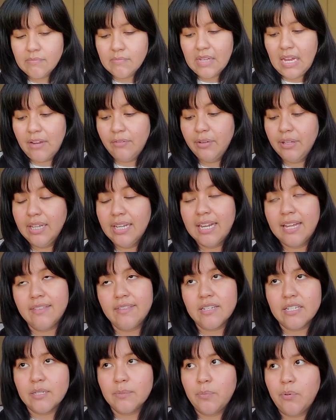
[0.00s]
I feel like at
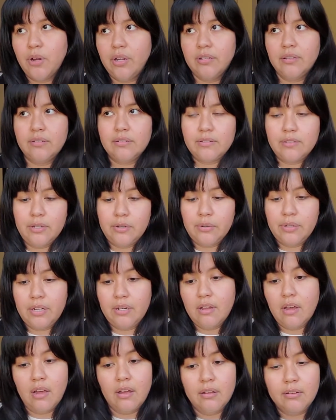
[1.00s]
this point, the slogan
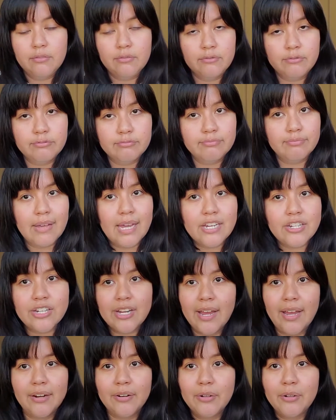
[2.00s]
of my
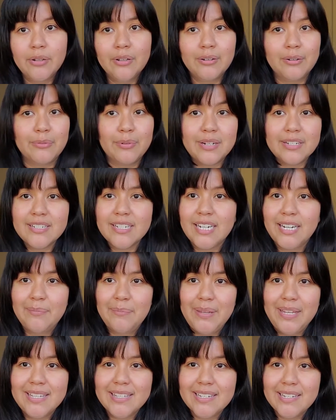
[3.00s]
channel, or what it's gonna
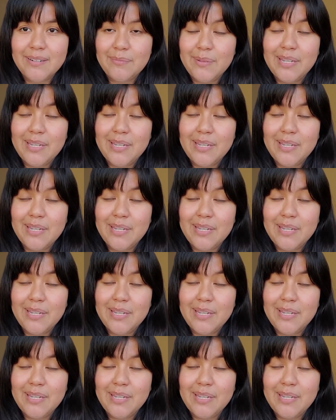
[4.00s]
be, it's